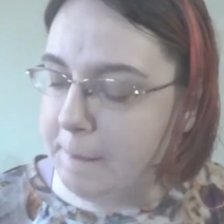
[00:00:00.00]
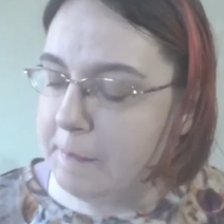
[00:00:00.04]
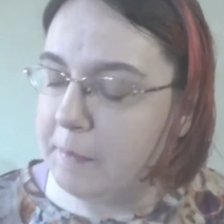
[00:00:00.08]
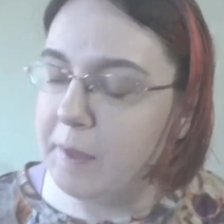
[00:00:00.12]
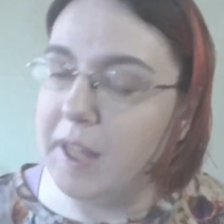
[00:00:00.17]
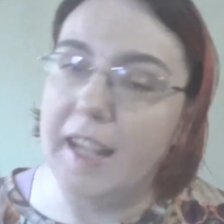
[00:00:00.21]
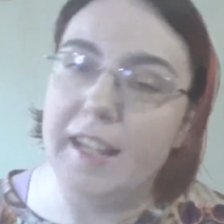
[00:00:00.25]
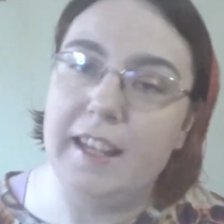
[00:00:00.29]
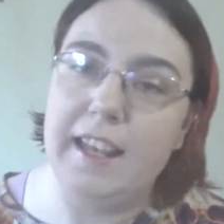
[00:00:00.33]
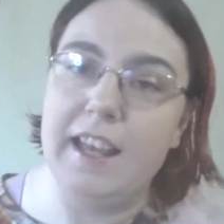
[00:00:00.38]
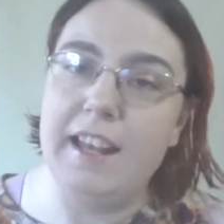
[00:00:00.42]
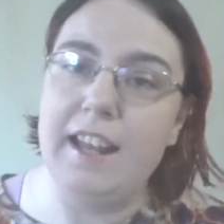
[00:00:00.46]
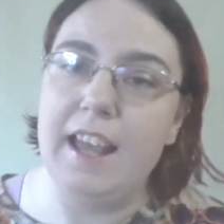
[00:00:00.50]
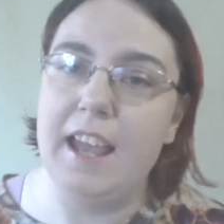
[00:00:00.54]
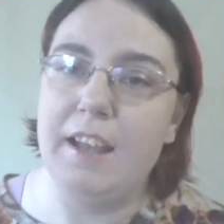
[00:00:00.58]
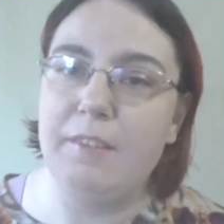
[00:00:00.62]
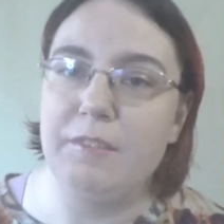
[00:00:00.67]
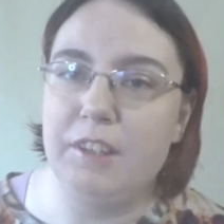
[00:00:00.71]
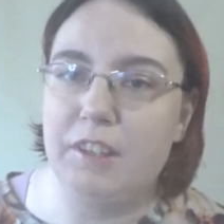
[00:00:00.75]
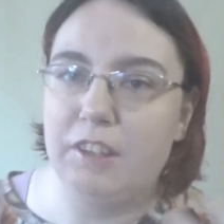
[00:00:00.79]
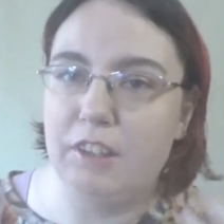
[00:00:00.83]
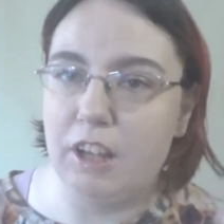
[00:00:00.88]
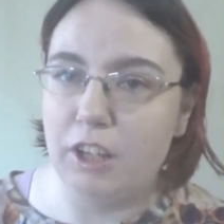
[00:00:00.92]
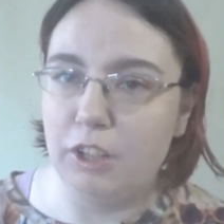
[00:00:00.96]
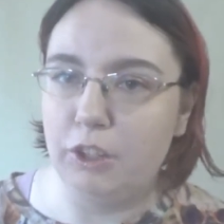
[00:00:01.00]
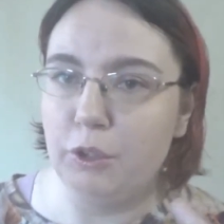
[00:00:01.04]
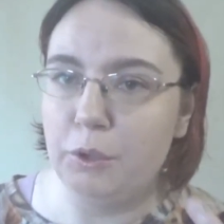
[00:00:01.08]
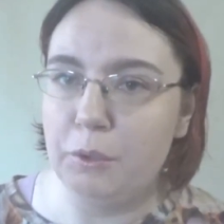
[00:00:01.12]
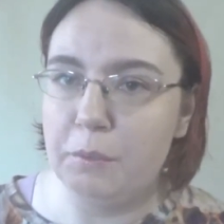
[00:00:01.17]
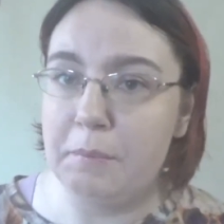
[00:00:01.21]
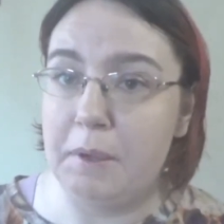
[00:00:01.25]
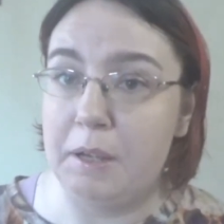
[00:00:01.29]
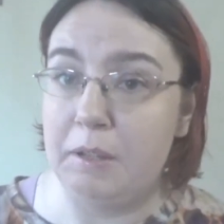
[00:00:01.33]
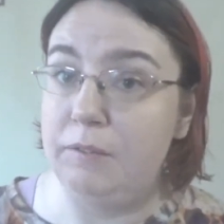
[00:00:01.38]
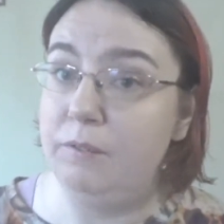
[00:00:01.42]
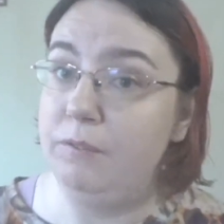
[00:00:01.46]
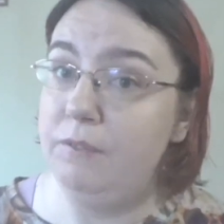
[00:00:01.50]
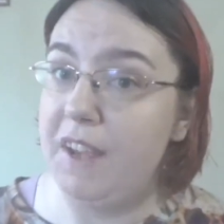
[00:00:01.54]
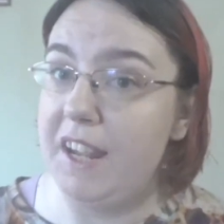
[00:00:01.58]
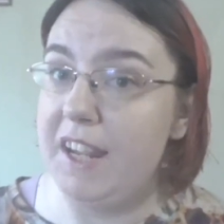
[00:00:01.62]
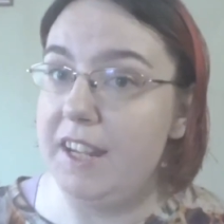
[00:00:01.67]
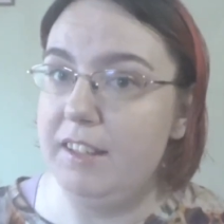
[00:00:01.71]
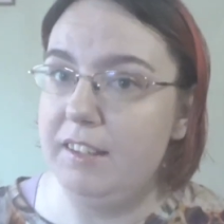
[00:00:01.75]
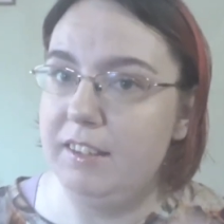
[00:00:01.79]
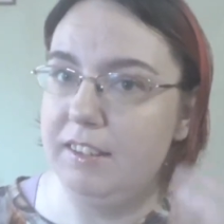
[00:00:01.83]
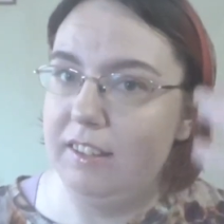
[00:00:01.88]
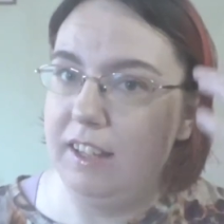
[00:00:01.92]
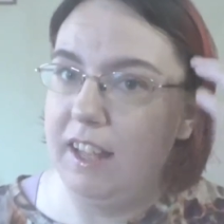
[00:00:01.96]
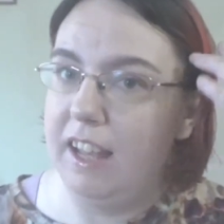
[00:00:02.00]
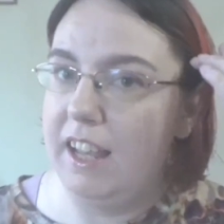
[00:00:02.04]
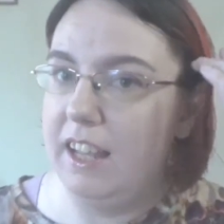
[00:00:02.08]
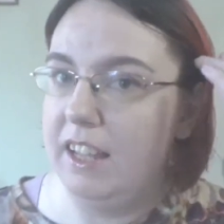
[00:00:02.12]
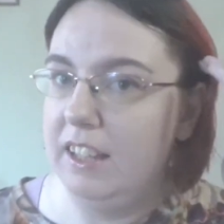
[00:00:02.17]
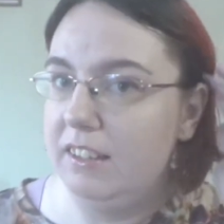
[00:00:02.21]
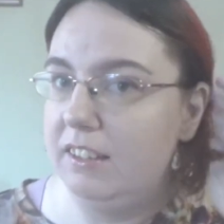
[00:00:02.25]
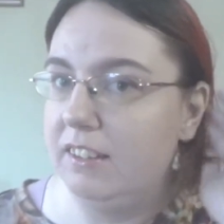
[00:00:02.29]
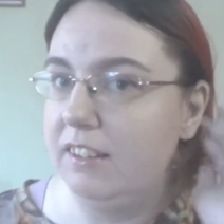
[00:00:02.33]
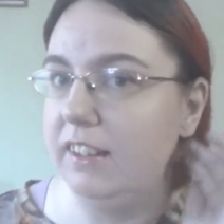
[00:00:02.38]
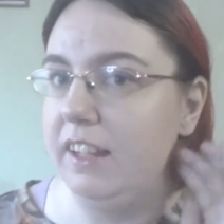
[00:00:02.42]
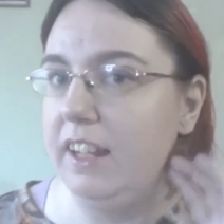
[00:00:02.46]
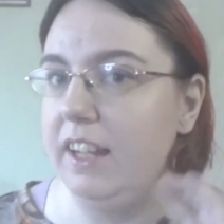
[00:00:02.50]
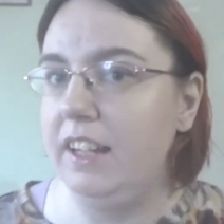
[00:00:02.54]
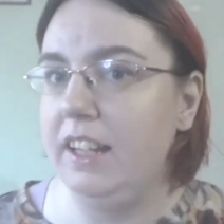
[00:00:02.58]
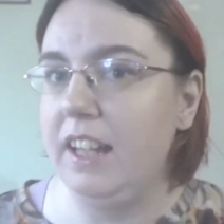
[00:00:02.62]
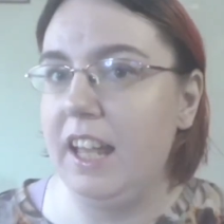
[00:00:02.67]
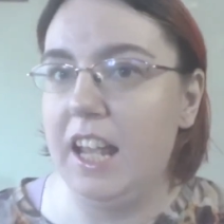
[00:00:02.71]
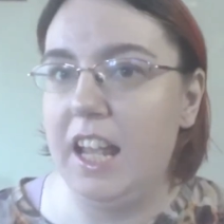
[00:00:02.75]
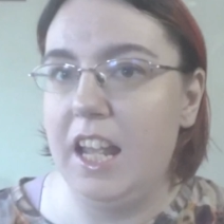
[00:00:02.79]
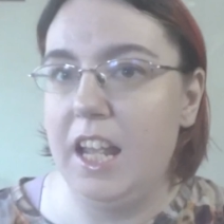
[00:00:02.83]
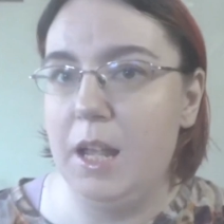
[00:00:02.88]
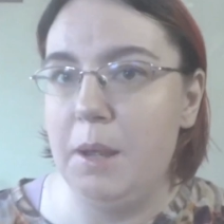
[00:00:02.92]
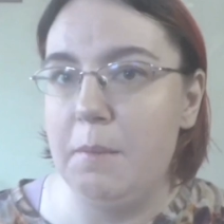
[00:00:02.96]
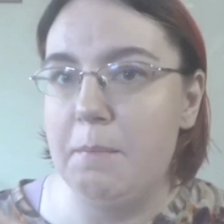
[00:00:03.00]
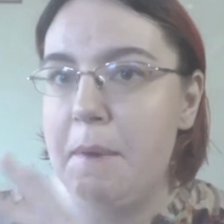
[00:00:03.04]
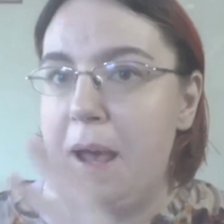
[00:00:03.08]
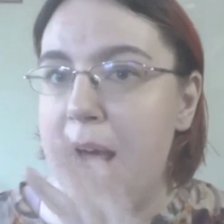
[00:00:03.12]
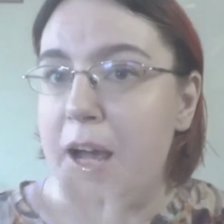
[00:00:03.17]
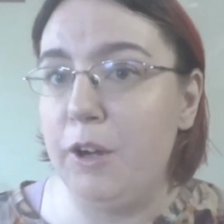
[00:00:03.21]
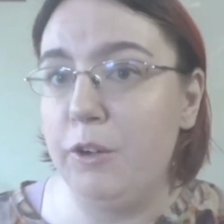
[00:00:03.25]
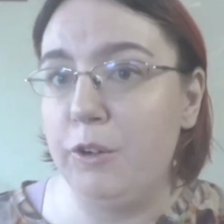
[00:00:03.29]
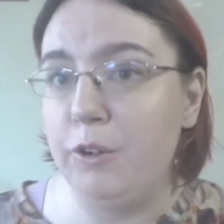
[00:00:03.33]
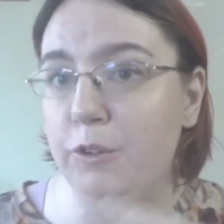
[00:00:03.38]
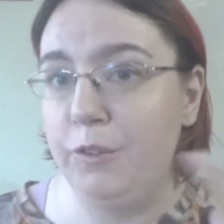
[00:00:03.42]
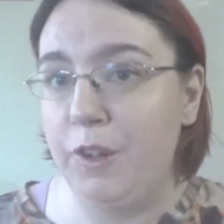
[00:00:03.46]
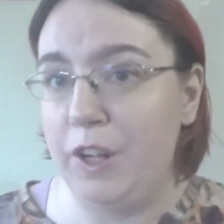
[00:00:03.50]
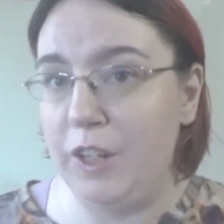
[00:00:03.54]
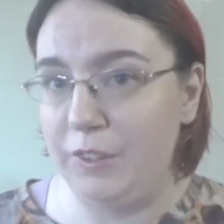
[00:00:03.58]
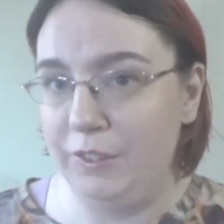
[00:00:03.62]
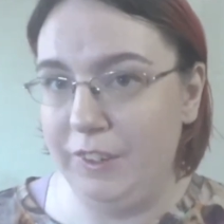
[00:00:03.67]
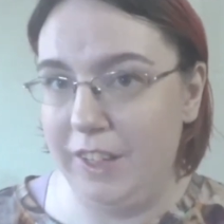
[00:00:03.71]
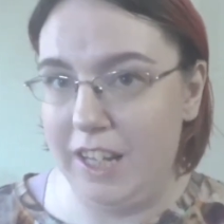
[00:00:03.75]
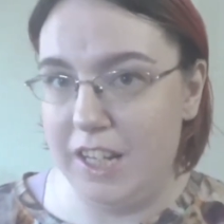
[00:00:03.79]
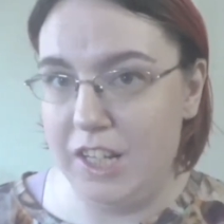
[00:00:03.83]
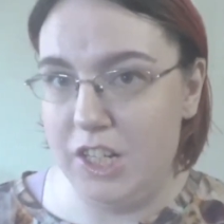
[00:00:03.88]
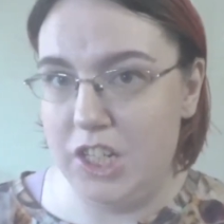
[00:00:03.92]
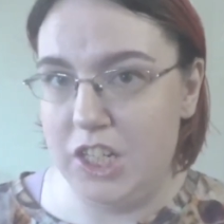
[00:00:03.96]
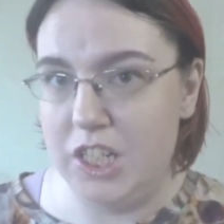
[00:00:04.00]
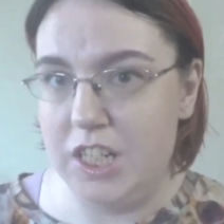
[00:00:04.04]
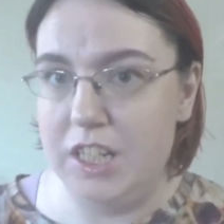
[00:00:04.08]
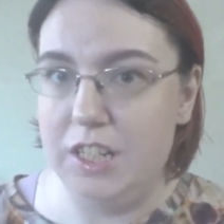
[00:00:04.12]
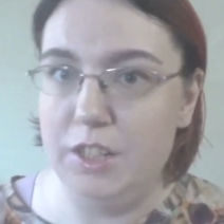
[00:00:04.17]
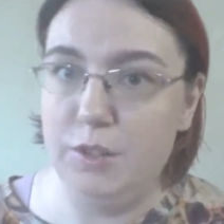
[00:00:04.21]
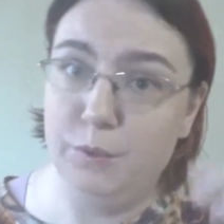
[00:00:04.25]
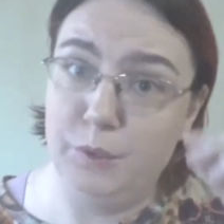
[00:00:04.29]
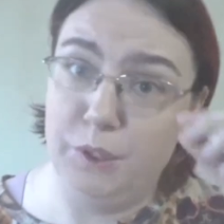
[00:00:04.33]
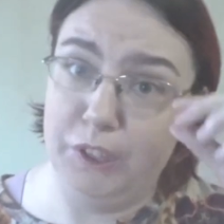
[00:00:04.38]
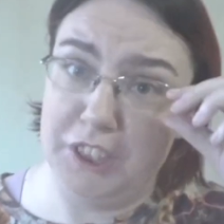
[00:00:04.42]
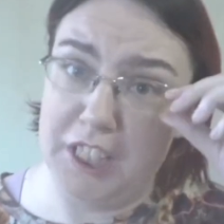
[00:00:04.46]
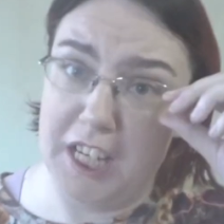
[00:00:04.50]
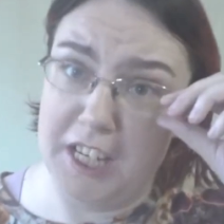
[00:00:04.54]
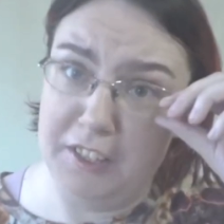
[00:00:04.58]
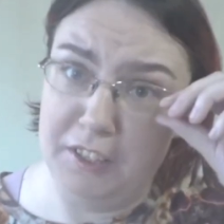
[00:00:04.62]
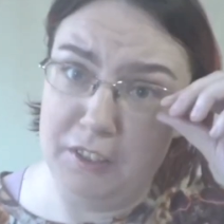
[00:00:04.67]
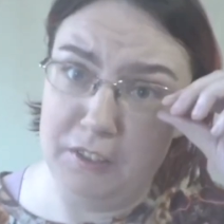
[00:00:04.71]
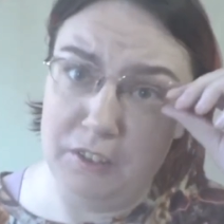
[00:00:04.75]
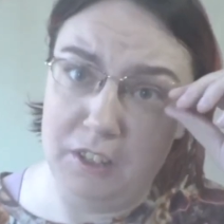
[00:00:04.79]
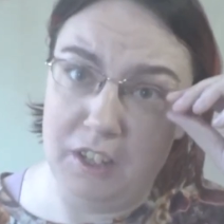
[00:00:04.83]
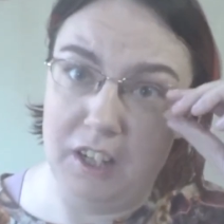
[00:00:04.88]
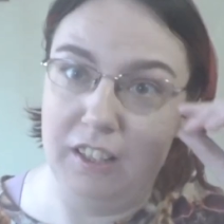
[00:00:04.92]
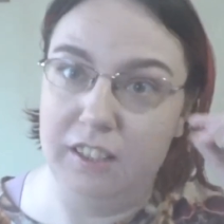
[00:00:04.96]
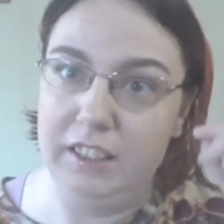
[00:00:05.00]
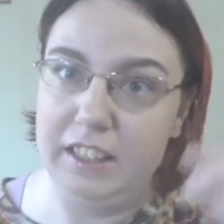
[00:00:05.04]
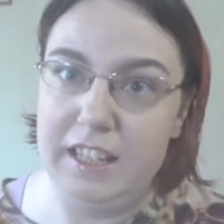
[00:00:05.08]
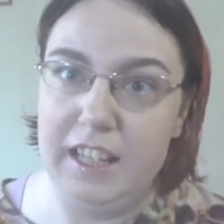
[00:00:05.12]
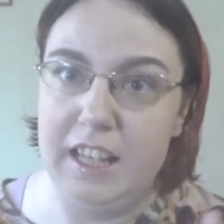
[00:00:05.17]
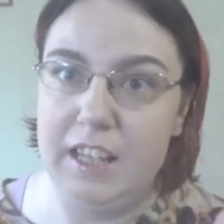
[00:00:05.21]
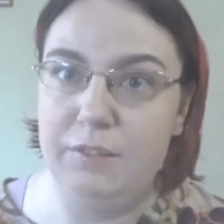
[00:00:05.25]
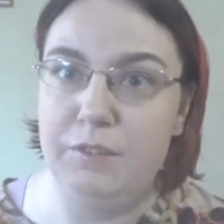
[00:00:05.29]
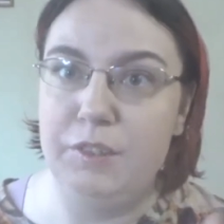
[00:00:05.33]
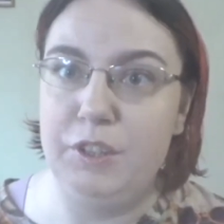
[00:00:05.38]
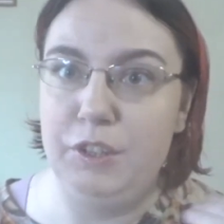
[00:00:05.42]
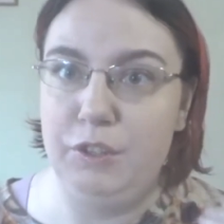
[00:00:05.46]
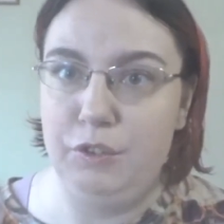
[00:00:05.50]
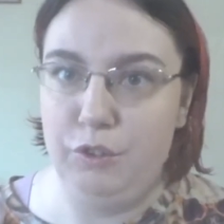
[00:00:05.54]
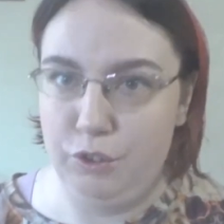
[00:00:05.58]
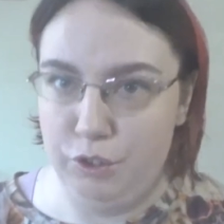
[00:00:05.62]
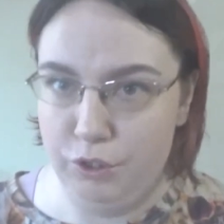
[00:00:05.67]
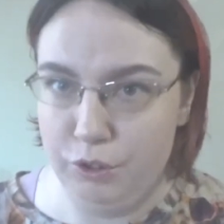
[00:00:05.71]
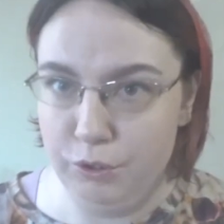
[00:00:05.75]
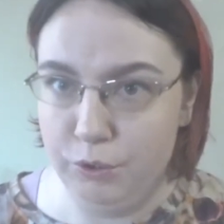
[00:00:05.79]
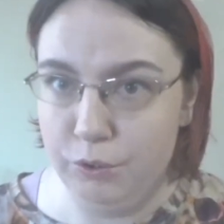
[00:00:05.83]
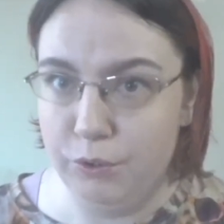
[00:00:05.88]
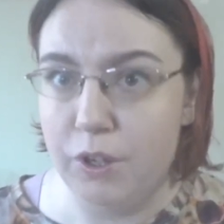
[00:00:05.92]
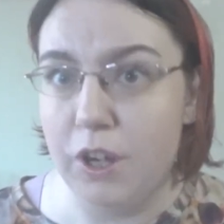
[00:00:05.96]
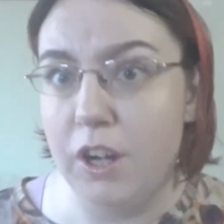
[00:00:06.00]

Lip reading: I kind of have this all over my face as like a powder foundation, which I don't hardly ever do.